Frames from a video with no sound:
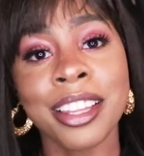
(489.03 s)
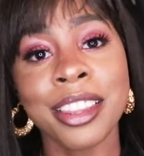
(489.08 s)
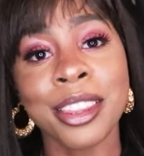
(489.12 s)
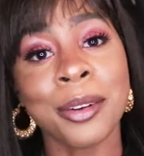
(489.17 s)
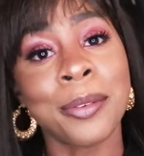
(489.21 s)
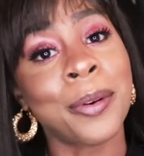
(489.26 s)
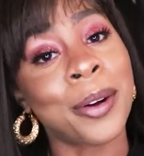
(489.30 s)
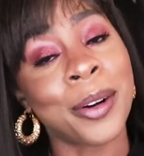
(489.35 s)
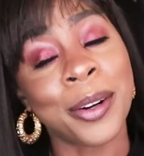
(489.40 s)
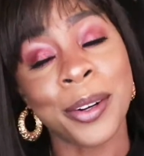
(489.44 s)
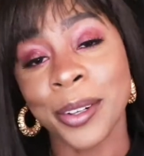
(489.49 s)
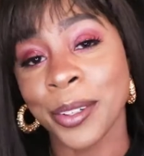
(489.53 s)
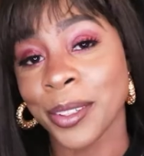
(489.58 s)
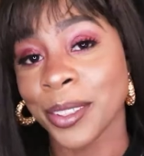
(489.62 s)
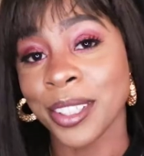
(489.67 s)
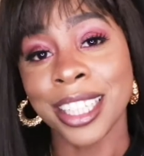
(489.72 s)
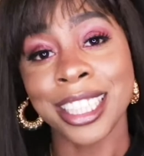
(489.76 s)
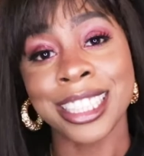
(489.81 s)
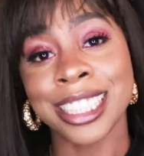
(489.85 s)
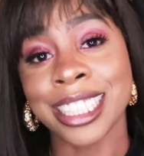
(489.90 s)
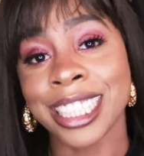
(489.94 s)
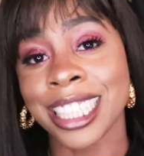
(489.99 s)
the
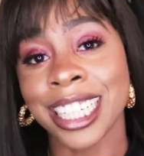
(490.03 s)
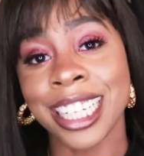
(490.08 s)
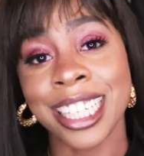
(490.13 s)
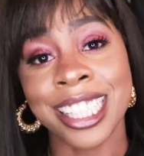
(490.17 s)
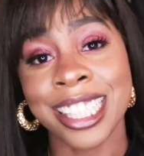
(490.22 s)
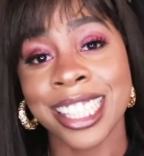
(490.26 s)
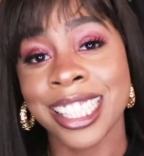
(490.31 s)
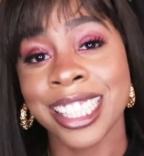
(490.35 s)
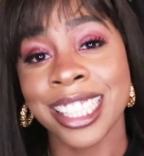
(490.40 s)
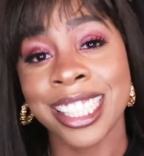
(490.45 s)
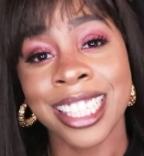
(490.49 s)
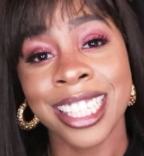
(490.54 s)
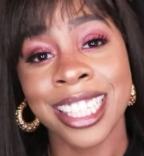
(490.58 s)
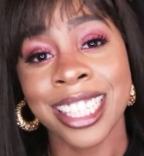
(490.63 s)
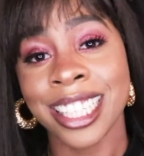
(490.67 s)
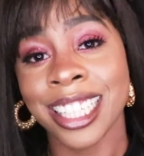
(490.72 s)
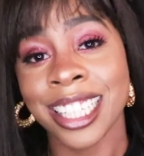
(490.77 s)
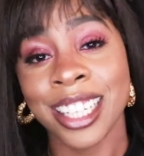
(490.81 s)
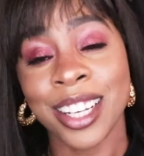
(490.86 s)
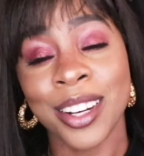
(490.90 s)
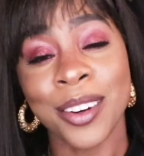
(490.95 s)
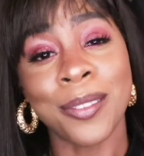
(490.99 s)
world is just
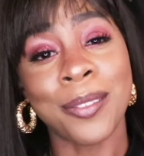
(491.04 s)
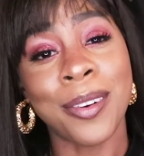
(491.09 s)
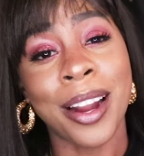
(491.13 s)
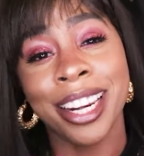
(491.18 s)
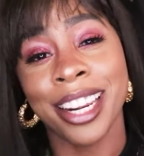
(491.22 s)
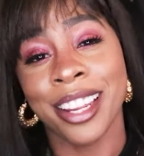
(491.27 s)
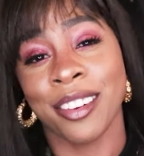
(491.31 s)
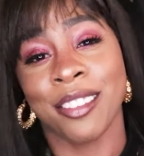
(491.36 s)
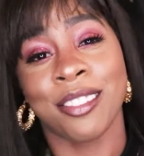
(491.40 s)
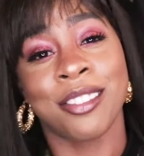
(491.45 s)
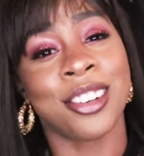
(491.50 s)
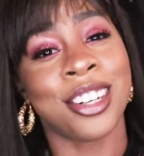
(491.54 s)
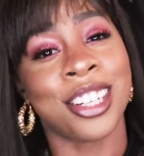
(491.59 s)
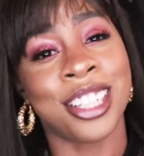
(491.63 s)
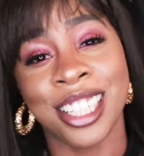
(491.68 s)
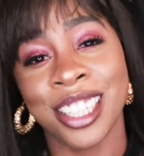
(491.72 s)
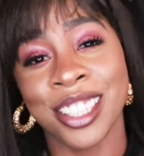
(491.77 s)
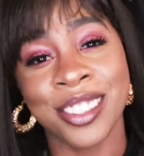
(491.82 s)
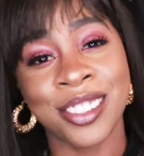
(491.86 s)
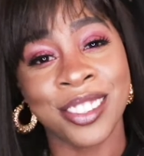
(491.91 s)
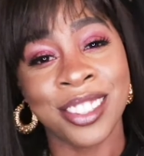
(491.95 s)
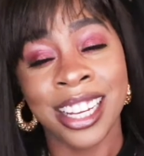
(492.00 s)
waiting for you.